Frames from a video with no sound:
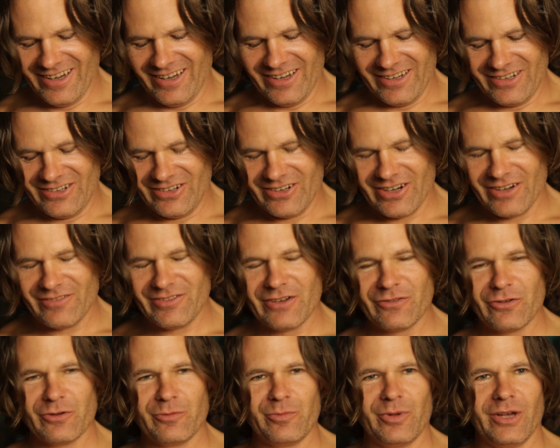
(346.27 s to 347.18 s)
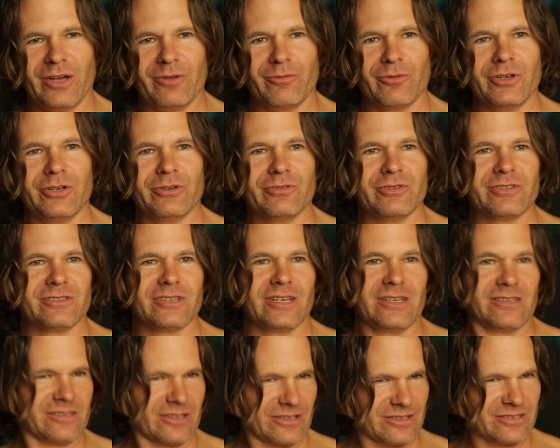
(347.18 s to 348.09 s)
You know, I've never been what you would say
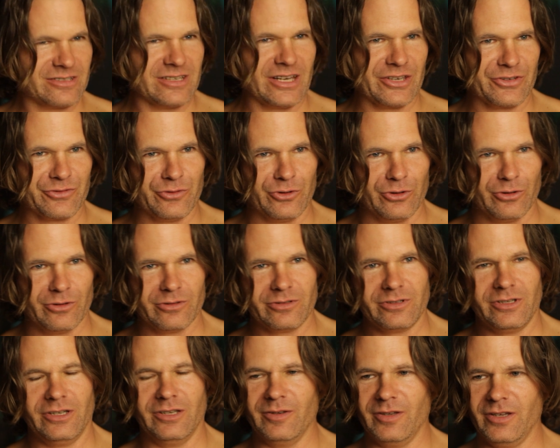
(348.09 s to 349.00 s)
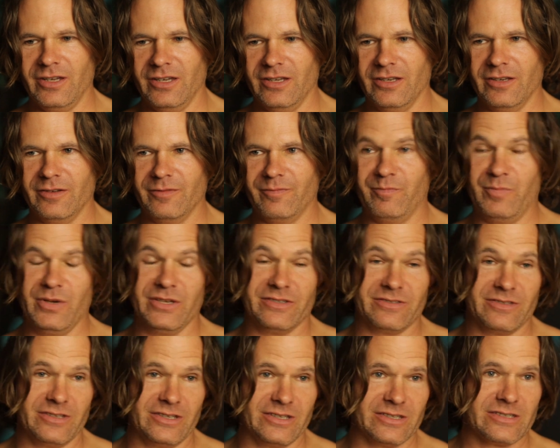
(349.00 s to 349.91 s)
successful in
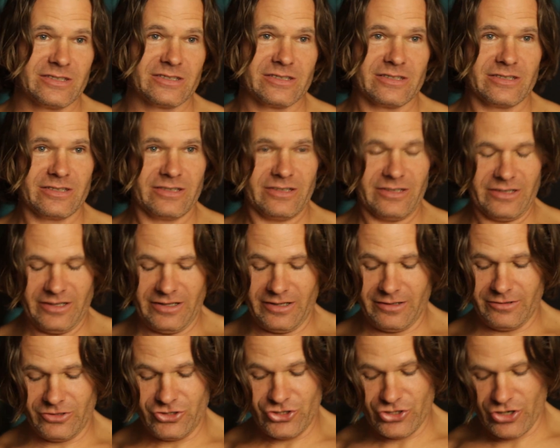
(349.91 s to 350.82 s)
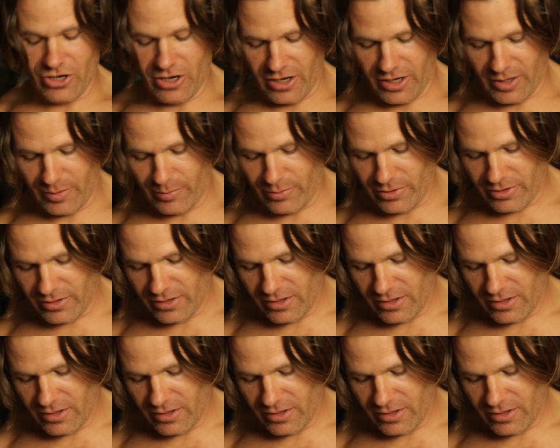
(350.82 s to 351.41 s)
business, in job.